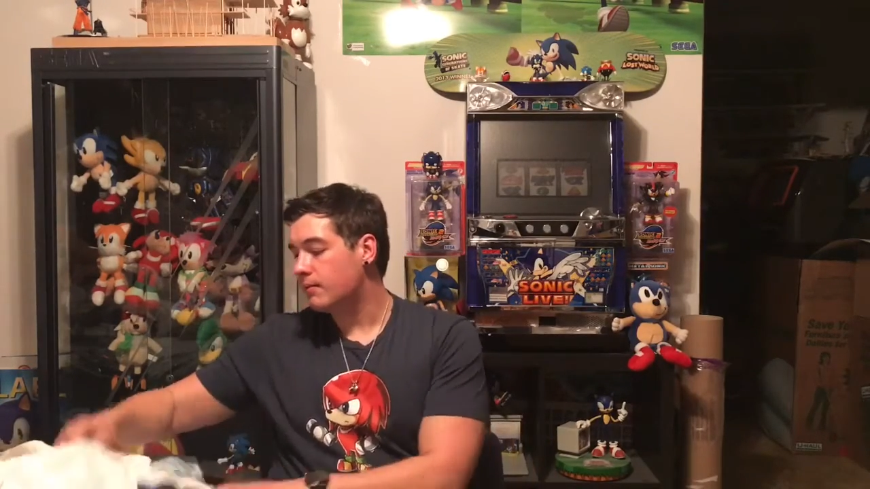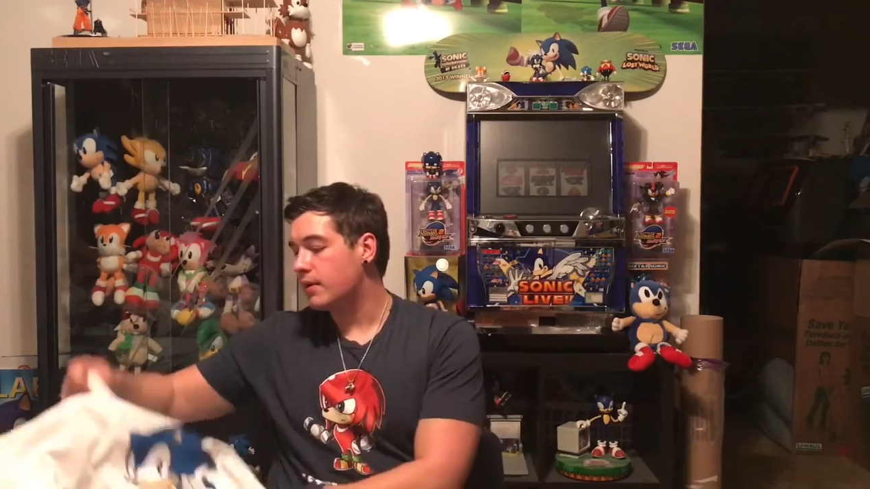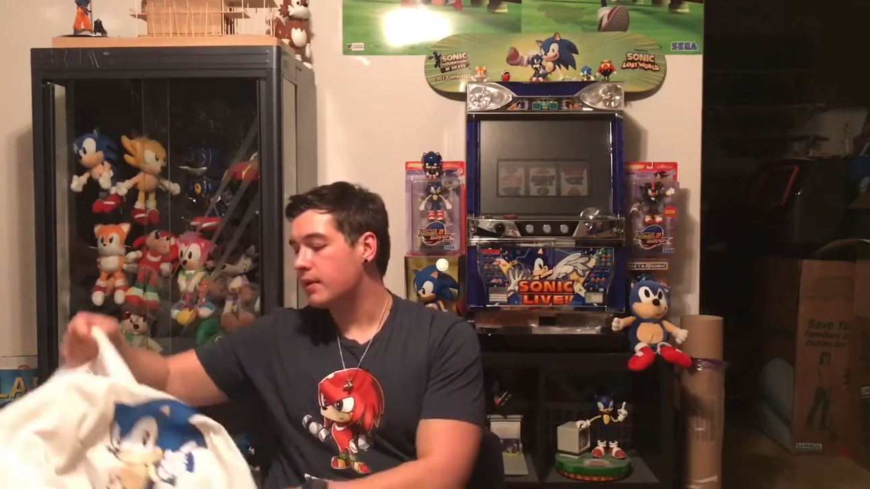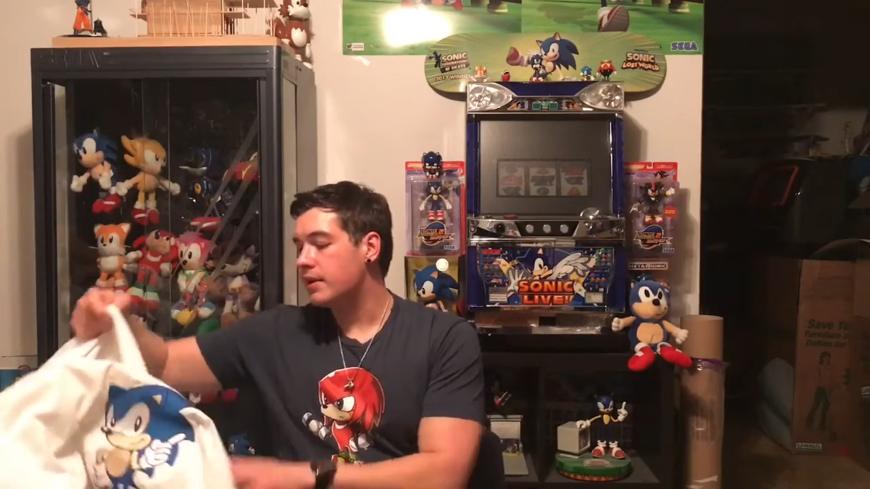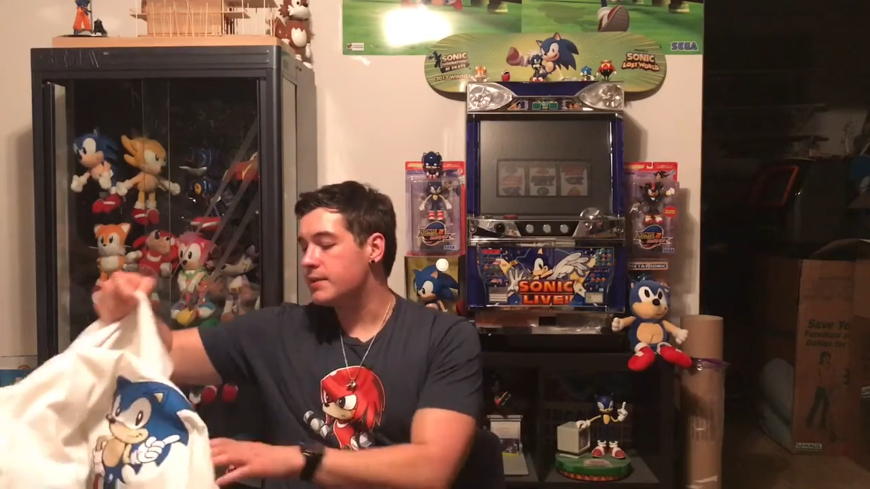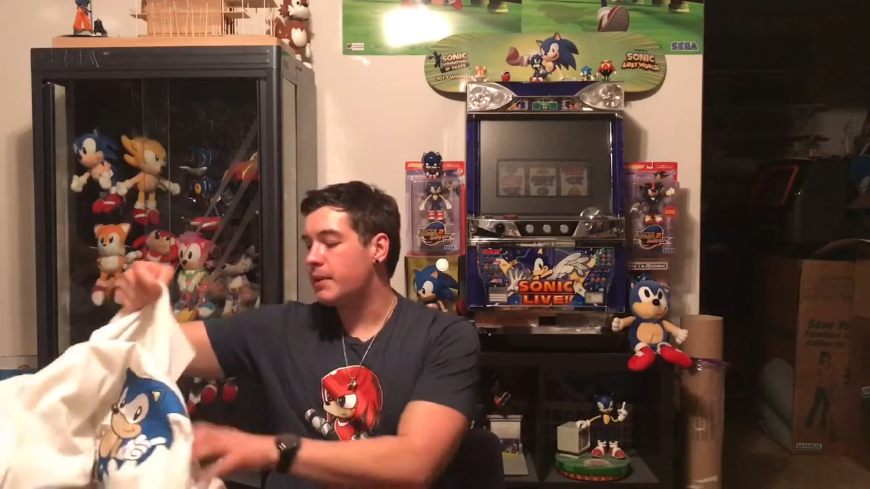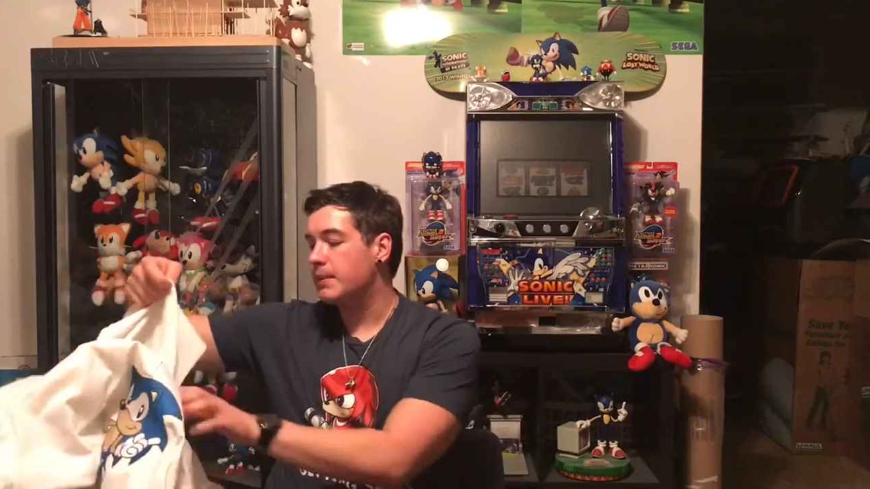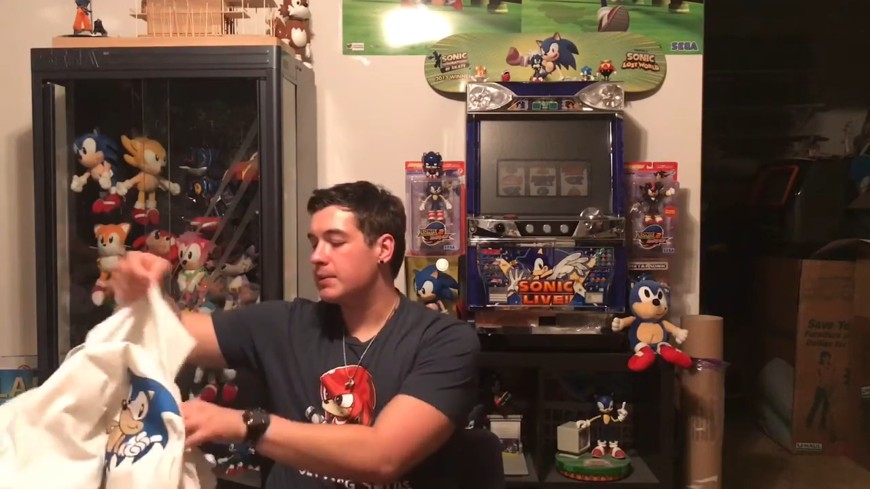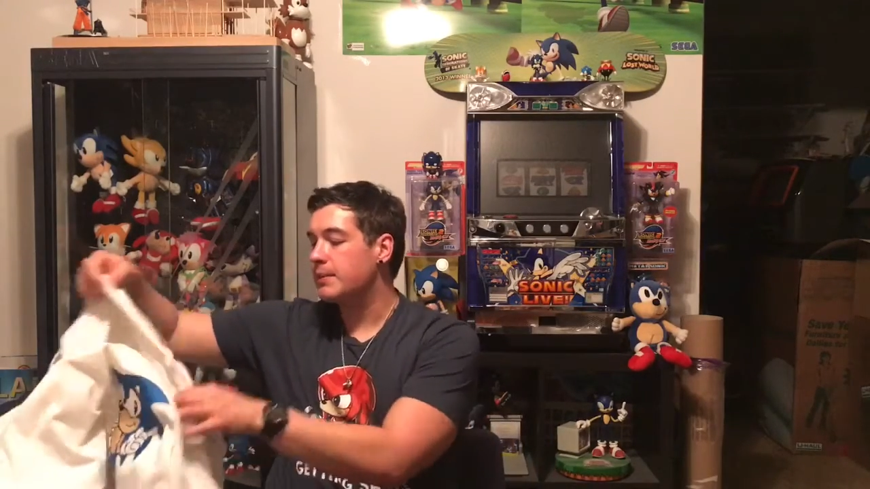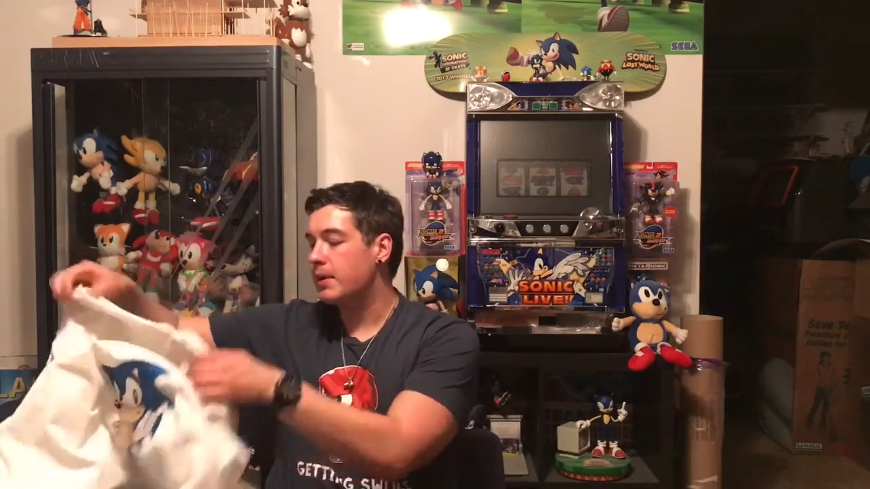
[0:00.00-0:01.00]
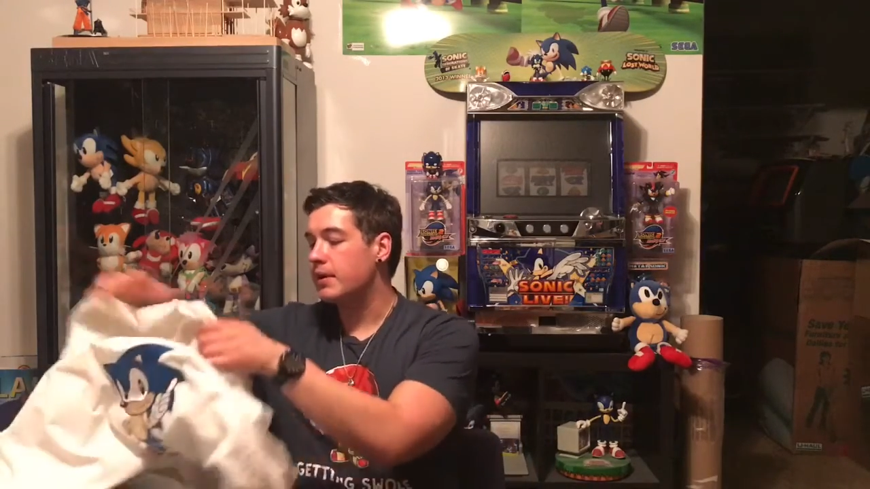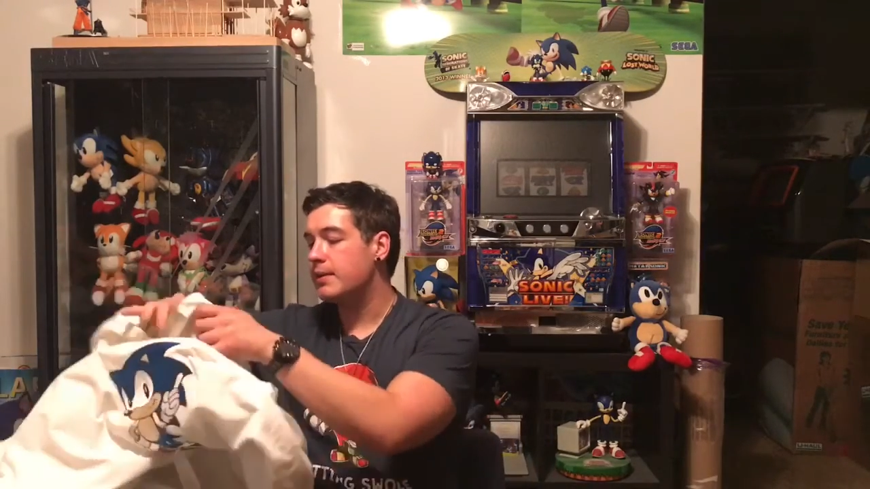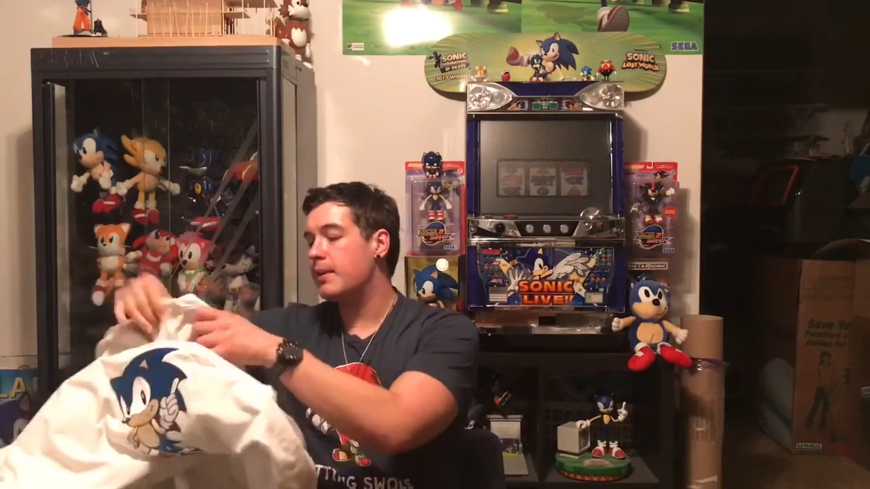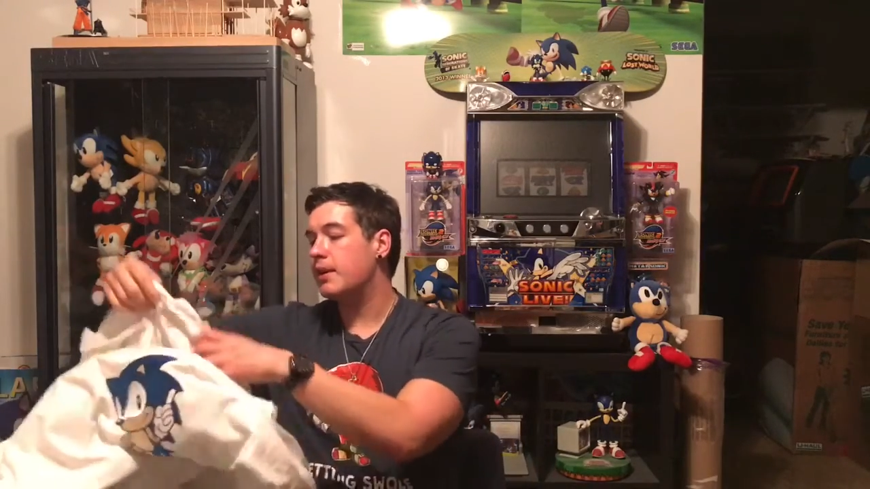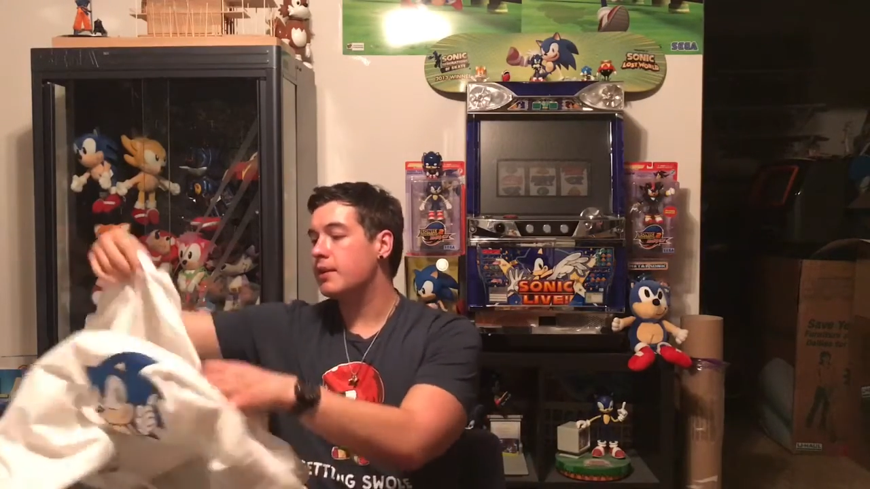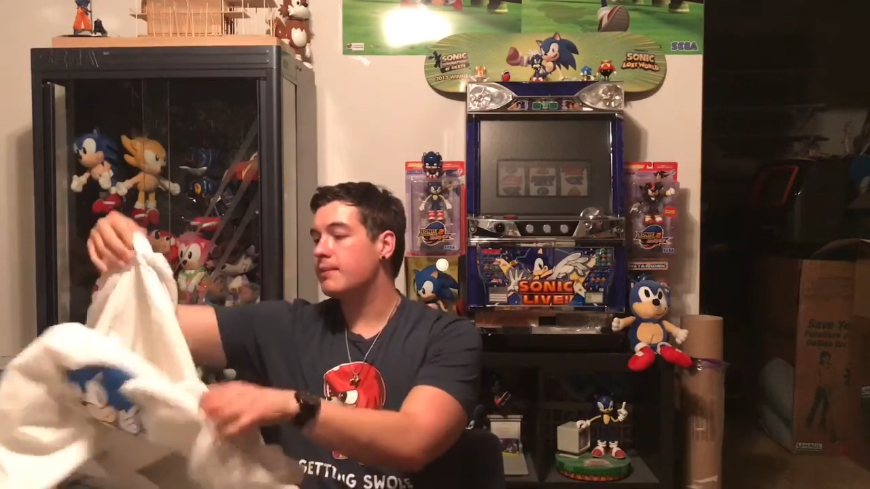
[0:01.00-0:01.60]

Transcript: one of these popped up on eBay.